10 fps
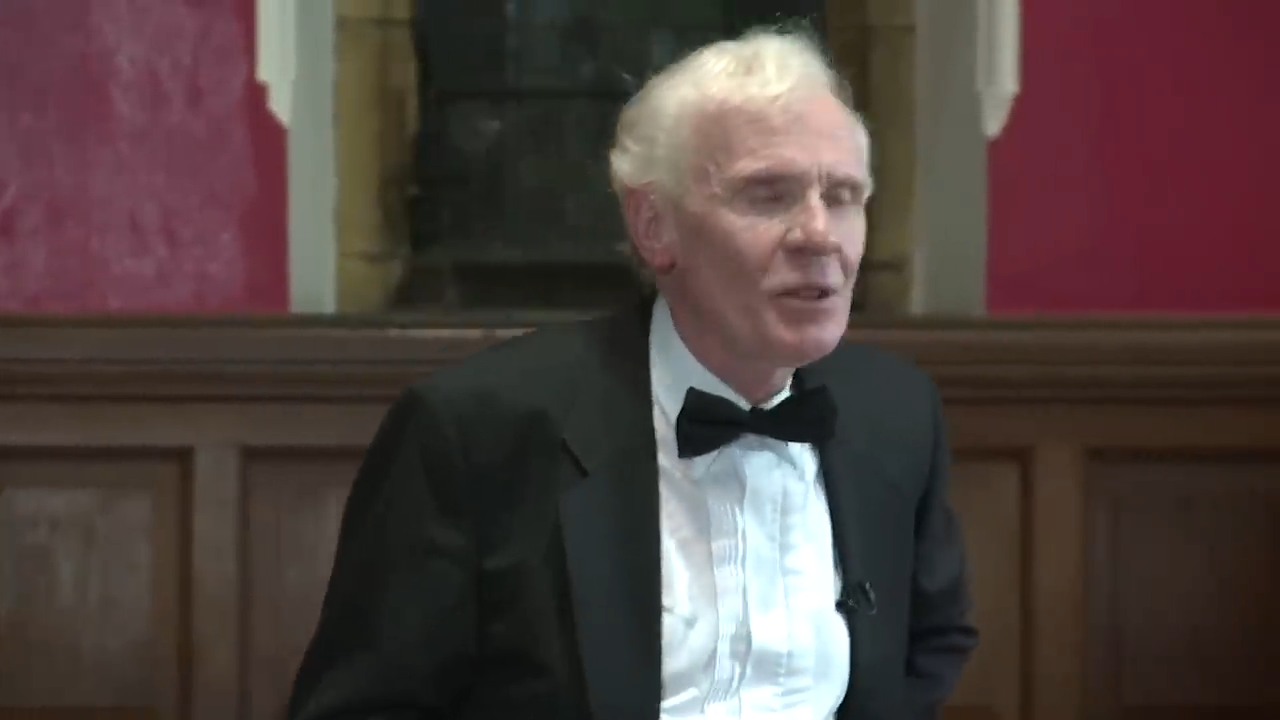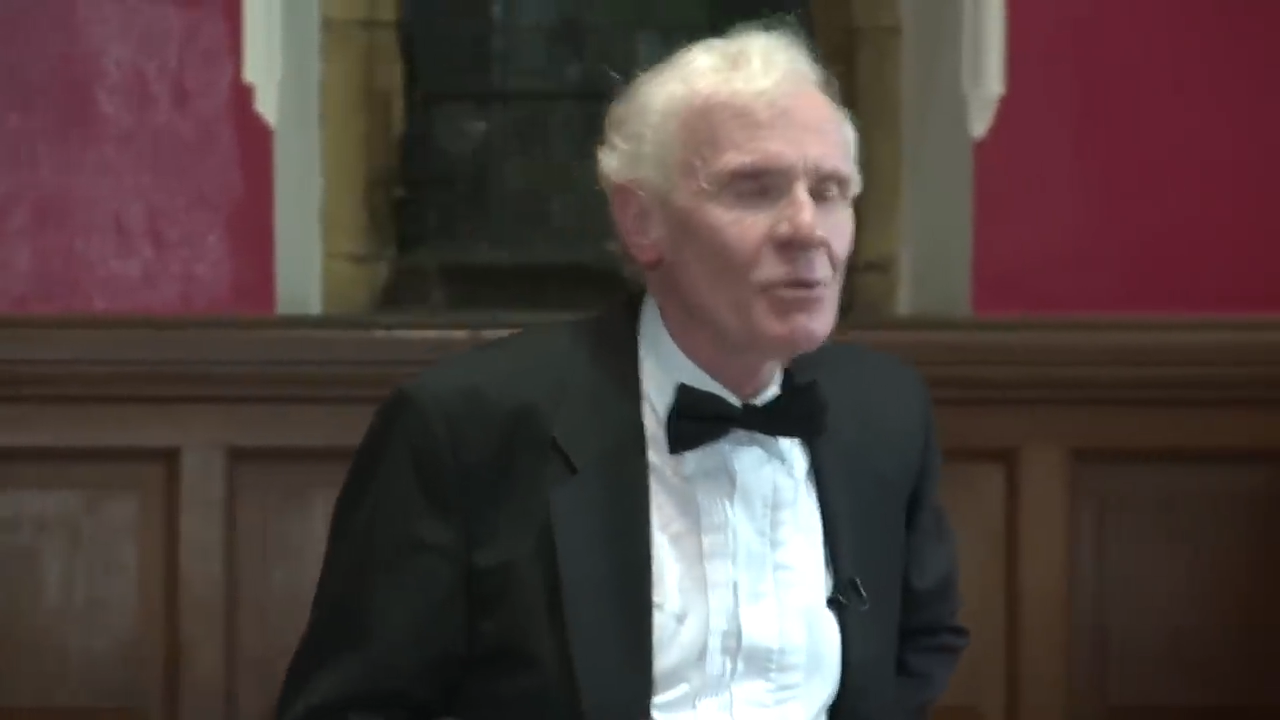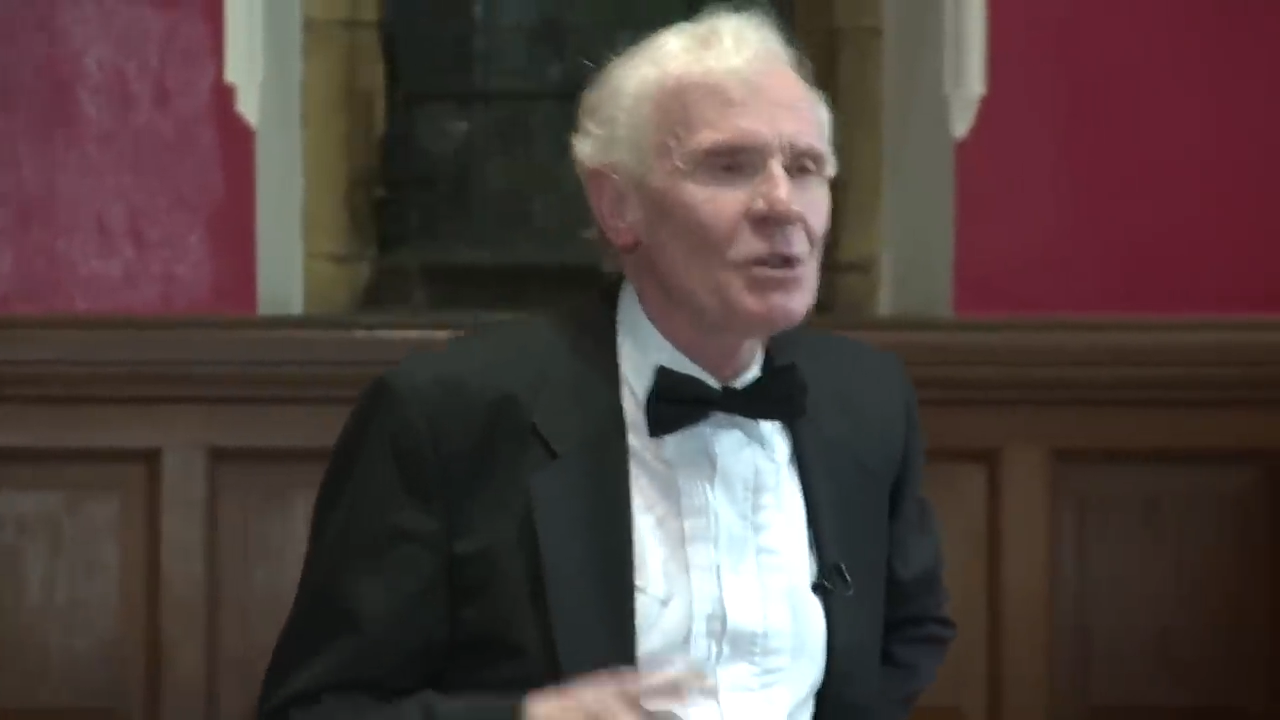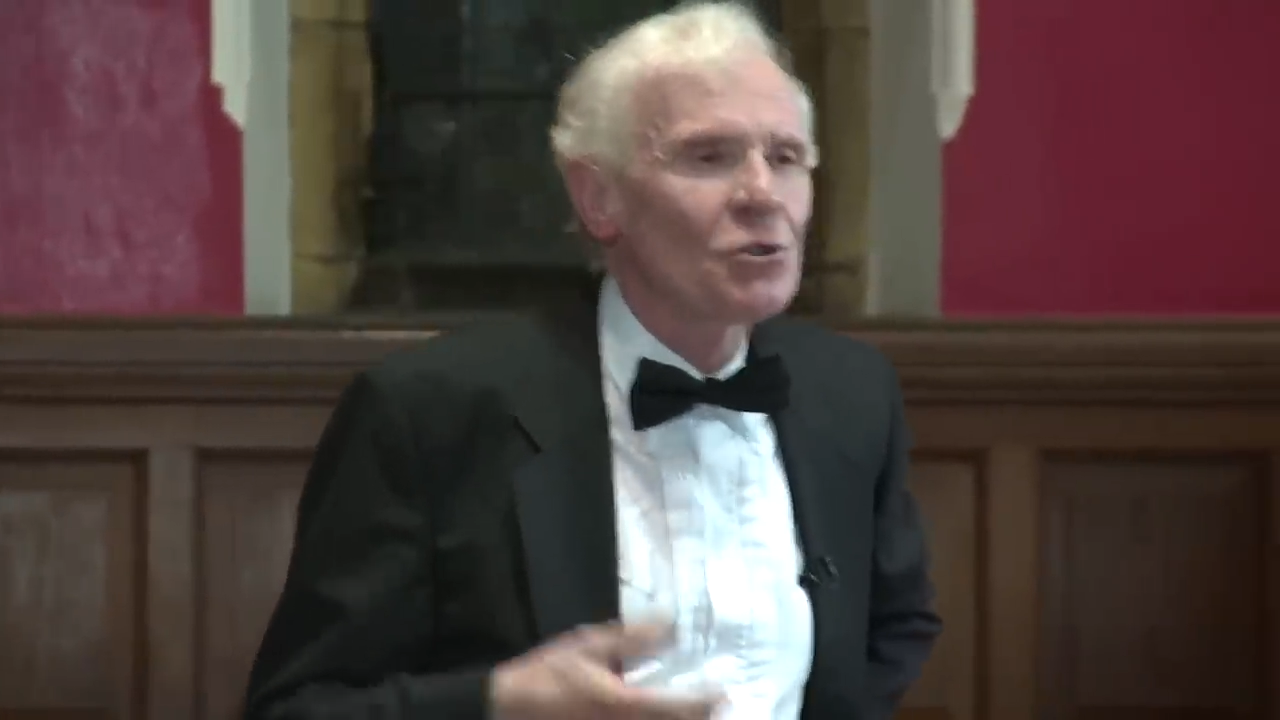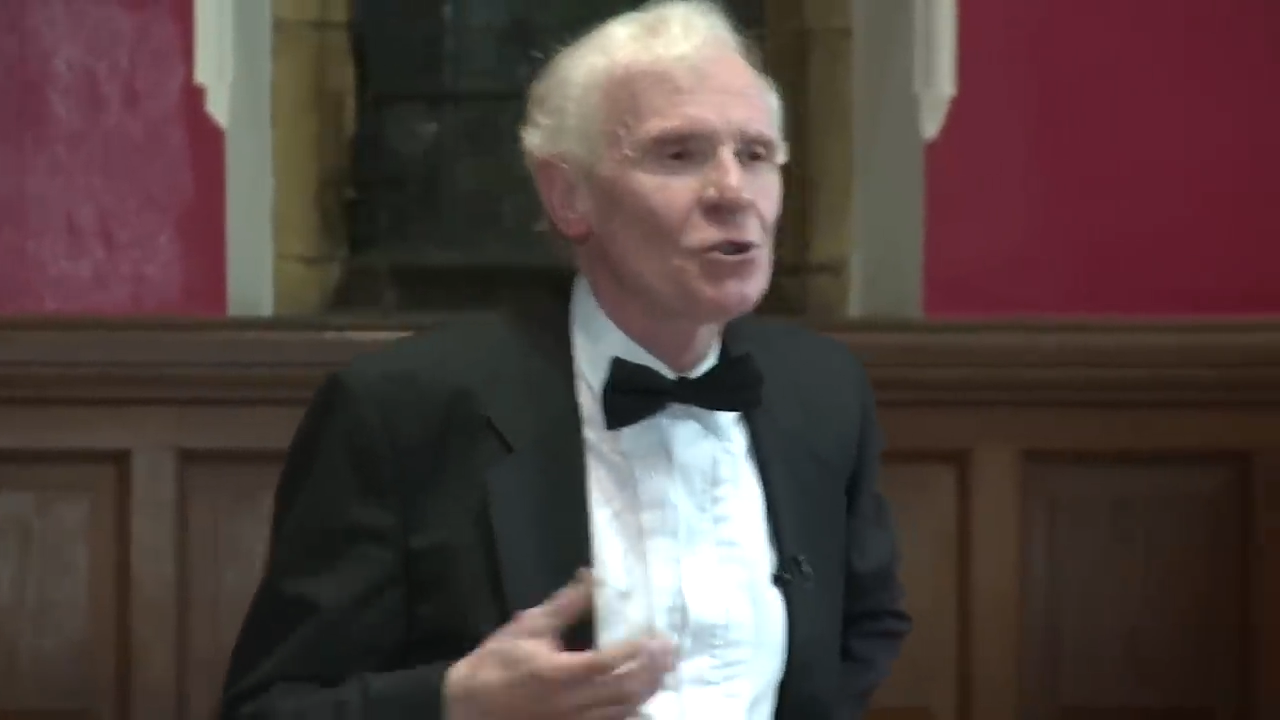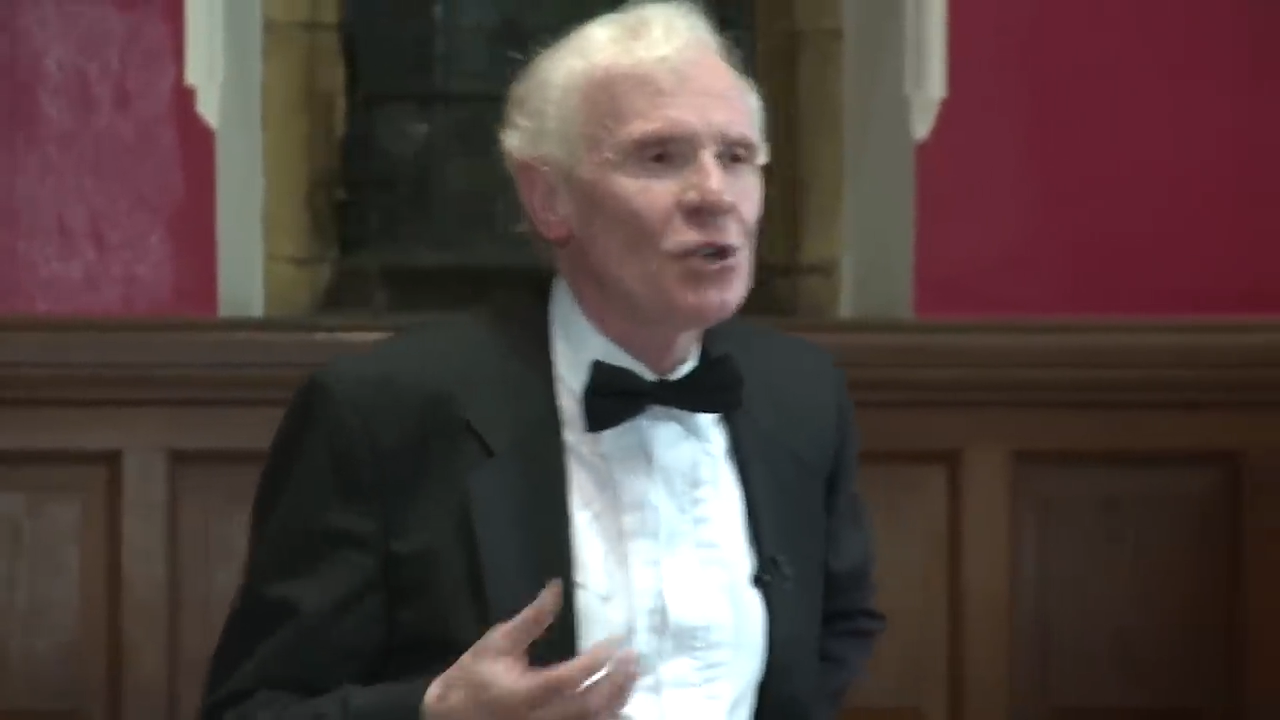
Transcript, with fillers: whether it's